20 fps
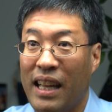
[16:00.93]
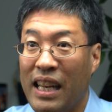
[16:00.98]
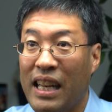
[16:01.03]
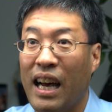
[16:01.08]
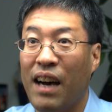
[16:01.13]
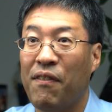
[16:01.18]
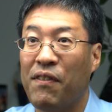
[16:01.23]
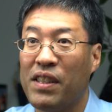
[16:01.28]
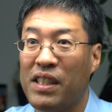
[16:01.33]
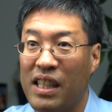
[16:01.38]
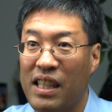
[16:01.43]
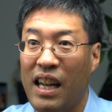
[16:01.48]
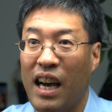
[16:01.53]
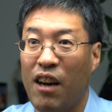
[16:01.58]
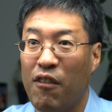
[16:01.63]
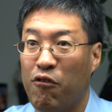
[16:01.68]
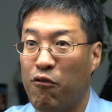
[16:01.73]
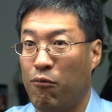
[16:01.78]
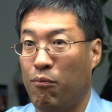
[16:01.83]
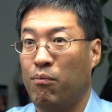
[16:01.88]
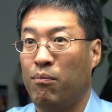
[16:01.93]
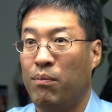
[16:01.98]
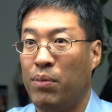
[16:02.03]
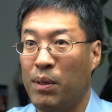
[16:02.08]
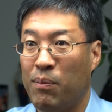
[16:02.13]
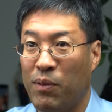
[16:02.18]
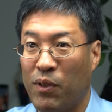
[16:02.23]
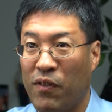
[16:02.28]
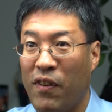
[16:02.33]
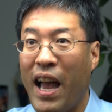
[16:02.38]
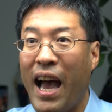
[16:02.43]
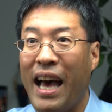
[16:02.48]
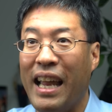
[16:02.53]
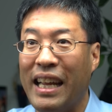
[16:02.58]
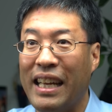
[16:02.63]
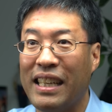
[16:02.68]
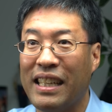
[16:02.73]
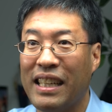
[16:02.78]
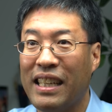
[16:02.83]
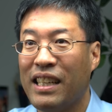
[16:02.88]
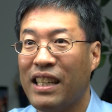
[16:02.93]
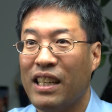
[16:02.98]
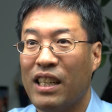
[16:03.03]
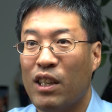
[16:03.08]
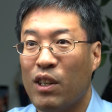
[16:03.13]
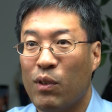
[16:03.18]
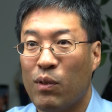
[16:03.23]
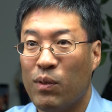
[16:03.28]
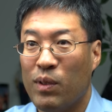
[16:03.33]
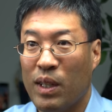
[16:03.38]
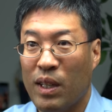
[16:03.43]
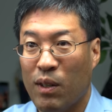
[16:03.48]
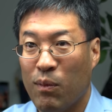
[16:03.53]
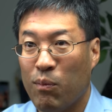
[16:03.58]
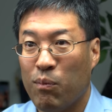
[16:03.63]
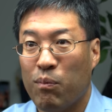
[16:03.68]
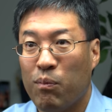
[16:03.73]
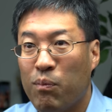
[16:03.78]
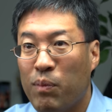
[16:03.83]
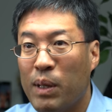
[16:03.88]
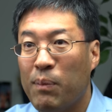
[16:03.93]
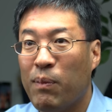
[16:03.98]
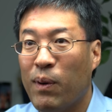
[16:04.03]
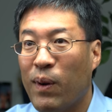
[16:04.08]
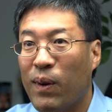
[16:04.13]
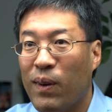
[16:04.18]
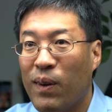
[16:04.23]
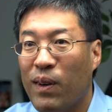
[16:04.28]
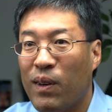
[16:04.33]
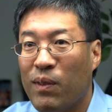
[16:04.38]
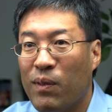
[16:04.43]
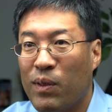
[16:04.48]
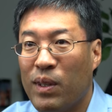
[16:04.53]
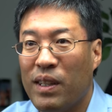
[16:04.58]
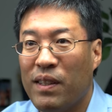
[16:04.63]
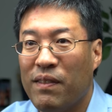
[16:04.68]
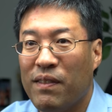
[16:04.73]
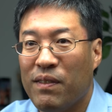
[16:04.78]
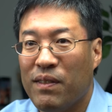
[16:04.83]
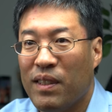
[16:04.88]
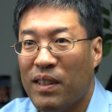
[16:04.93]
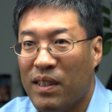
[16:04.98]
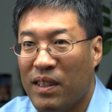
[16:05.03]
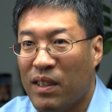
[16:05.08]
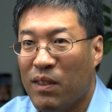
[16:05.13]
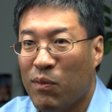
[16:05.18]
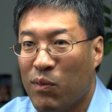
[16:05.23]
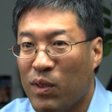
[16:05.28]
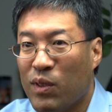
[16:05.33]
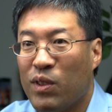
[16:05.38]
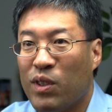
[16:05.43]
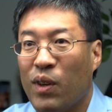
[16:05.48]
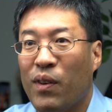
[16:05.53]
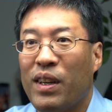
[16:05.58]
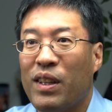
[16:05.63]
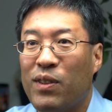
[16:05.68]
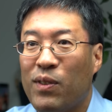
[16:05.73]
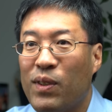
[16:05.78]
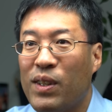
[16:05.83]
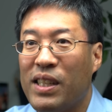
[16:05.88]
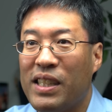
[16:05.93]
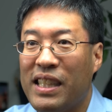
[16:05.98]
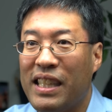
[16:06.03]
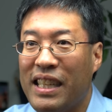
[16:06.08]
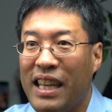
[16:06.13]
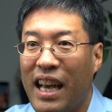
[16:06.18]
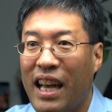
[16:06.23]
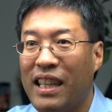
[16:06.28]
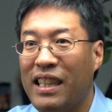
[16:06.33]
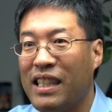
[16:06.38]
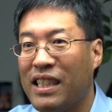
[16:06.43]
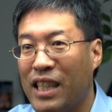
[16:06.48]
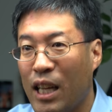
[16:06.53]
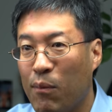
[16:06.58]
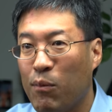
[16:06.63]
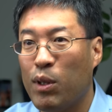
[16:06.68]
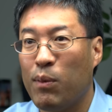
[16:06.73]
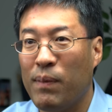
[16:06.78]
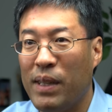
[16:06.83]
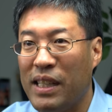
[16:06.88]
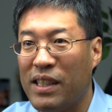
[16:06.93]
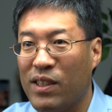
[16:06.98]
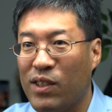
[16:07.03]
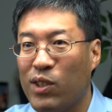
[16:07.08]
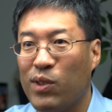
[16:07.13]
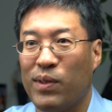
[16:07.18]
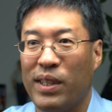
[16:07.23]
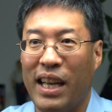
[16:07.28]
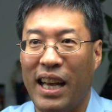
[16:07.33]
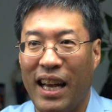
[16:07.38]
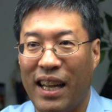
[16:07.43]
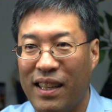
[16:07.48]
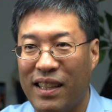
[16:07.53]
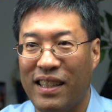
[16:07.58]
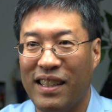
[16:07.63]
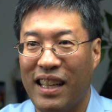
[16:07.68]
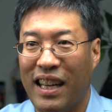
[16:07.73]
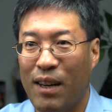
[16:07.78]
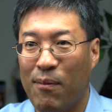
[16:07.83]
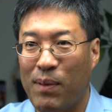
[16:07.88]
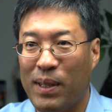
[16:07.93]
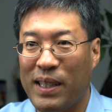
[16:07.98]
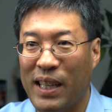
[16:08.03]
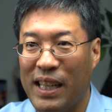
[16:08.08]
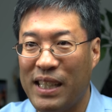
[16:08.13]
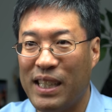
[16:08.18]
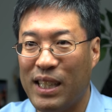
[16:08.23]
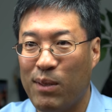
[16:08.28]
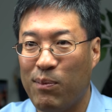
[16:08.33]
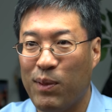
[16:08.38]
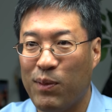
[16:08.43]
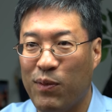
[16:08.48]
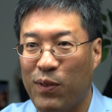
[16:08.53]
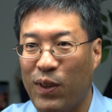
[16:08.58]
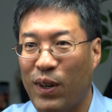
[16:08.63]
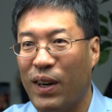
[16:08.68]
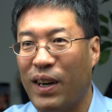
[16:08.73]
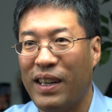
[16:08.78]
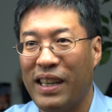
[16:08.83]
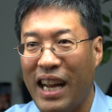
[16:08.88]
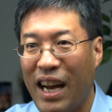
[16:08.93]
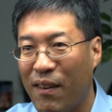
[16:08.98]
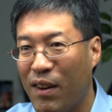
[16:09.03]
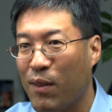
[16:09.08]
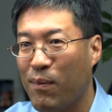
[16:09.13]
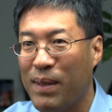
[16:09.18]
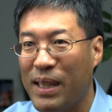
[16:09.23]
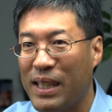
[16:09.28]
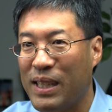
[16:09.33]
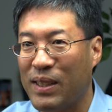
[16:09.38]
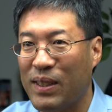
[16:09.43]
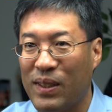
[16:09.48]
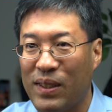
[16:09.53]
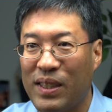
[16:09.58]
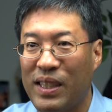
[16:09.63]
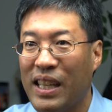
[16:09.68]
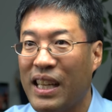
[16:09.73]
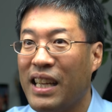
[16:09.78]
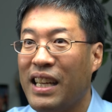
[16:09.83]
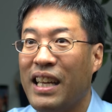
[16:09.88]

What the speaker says: enough is enough. People have had it. You know, we're going through this again, this time with measles. We had pertussis before. Now we have measles.